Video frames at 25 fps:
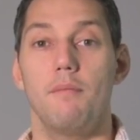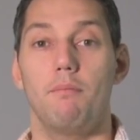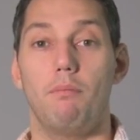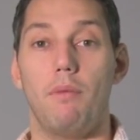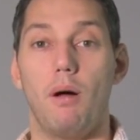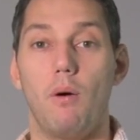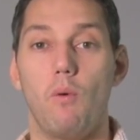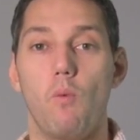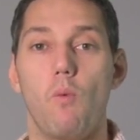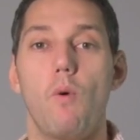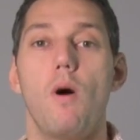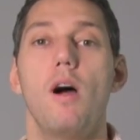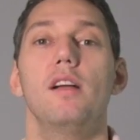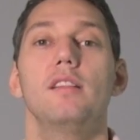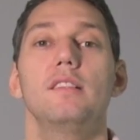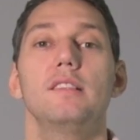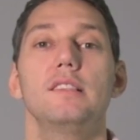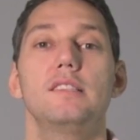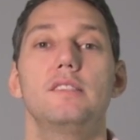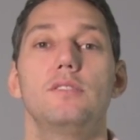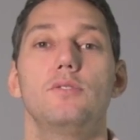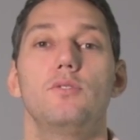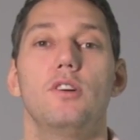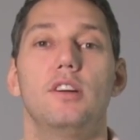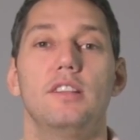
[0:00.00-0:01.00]
But
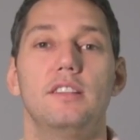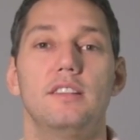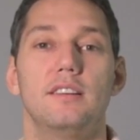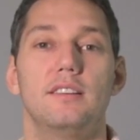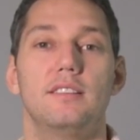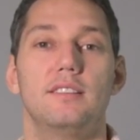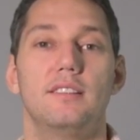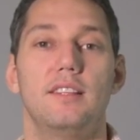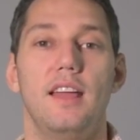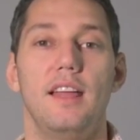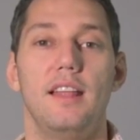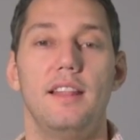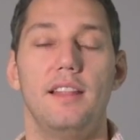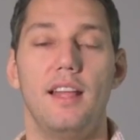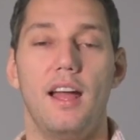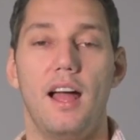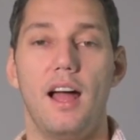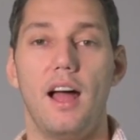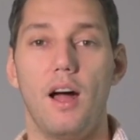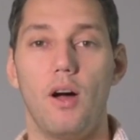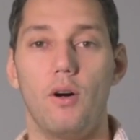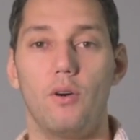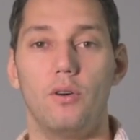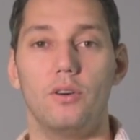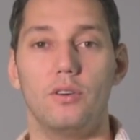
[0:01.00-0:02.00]
once you understand
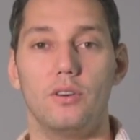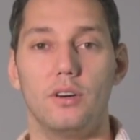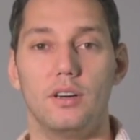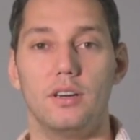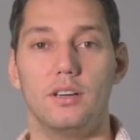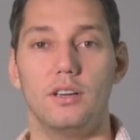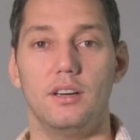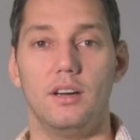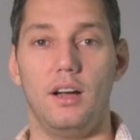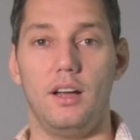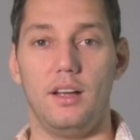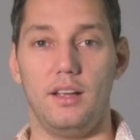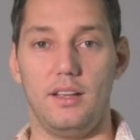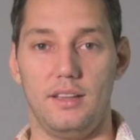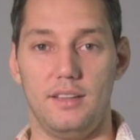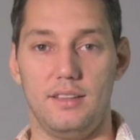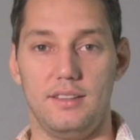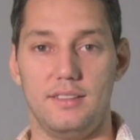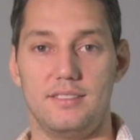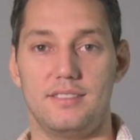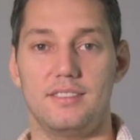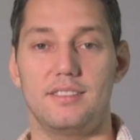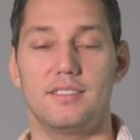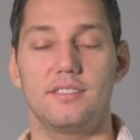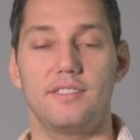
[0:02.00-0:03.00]
how
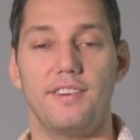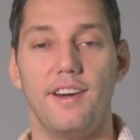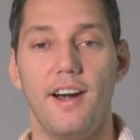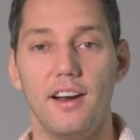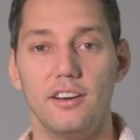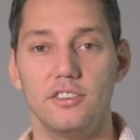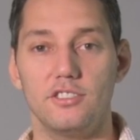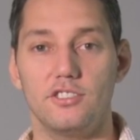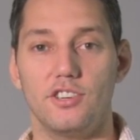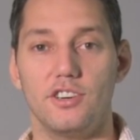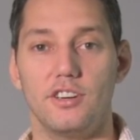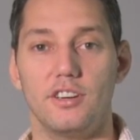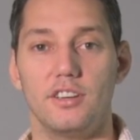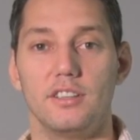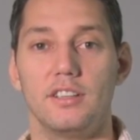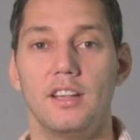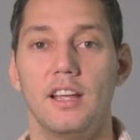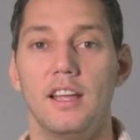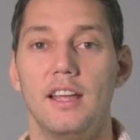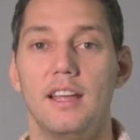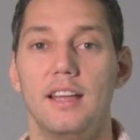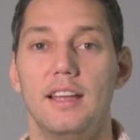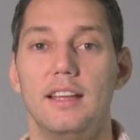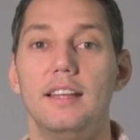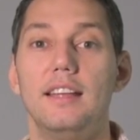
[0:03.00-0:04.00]
it's structured,
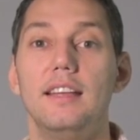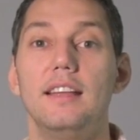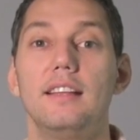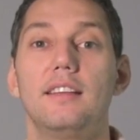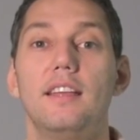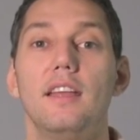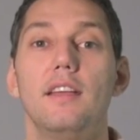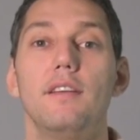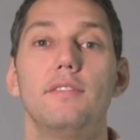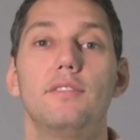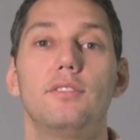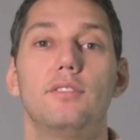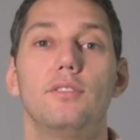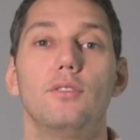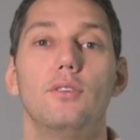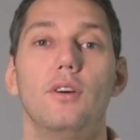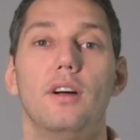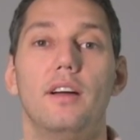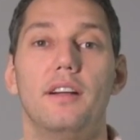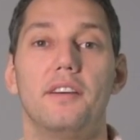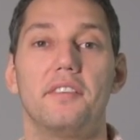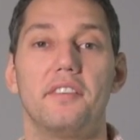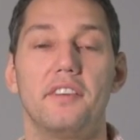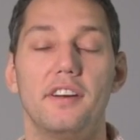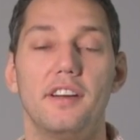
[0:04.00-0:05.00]
it gives you
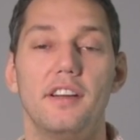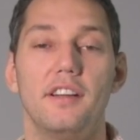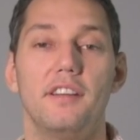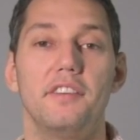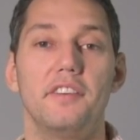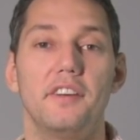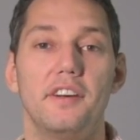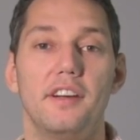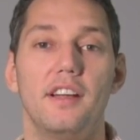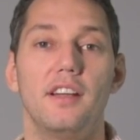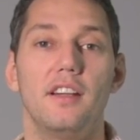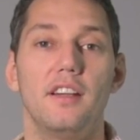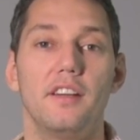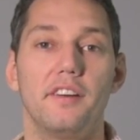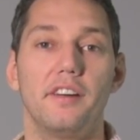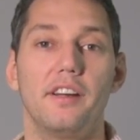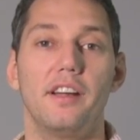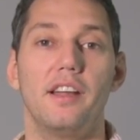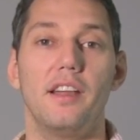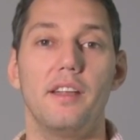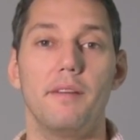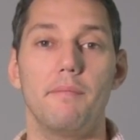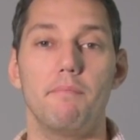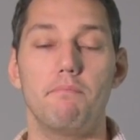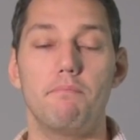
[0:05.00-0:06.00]
a
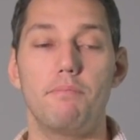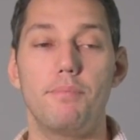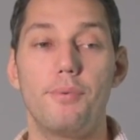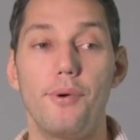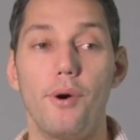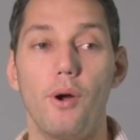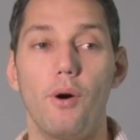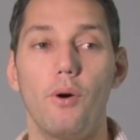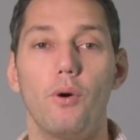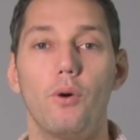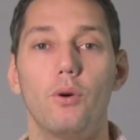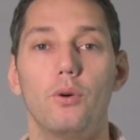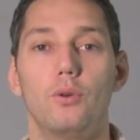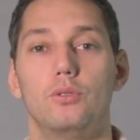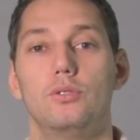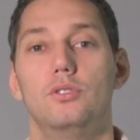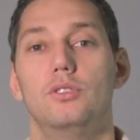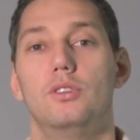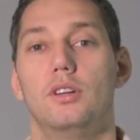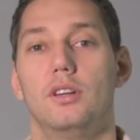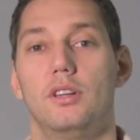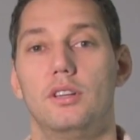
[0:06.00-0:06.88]
really broad